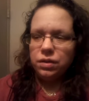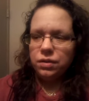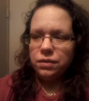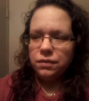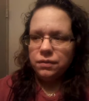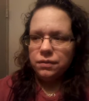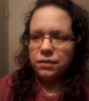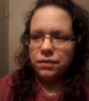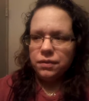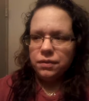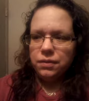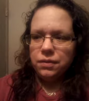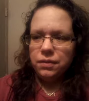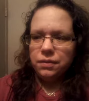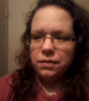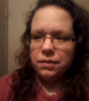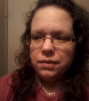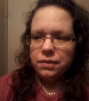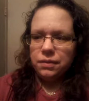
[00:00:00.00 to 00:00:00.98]

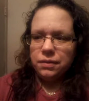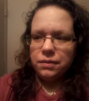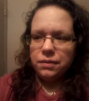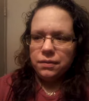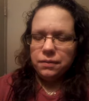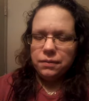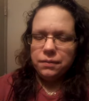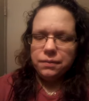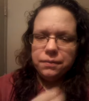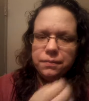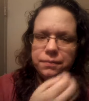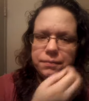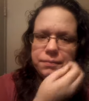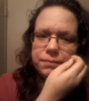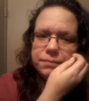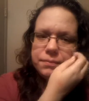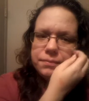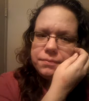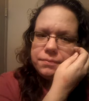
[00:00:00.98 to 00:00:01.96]

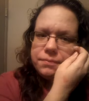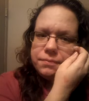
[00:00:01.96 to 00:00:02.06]
Nothing is said.